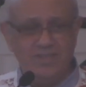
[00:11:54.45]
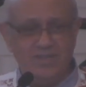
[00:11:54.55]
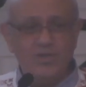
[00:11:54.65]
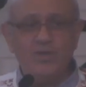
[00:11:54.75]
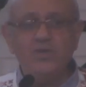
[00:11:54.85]

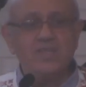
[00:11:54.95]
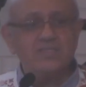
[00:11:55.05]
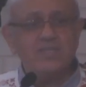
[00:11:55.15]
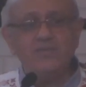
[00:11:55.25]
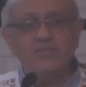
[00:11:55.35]
knowing the
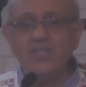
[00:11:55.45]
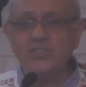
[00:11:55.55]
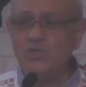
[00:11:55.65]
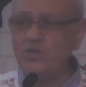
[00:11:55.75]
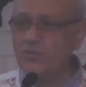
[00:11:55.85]

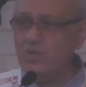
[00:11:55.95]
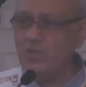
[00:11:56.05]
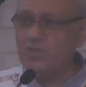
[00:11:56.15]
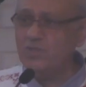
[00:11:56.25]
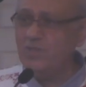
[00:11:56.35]
salvation of
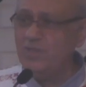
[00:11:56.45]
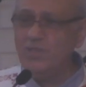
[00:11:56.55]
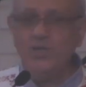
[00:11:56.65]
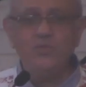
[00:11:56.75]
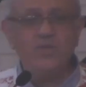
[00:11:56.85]
God,
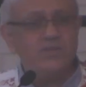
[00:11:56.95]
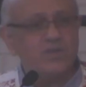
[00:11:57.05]
knowing the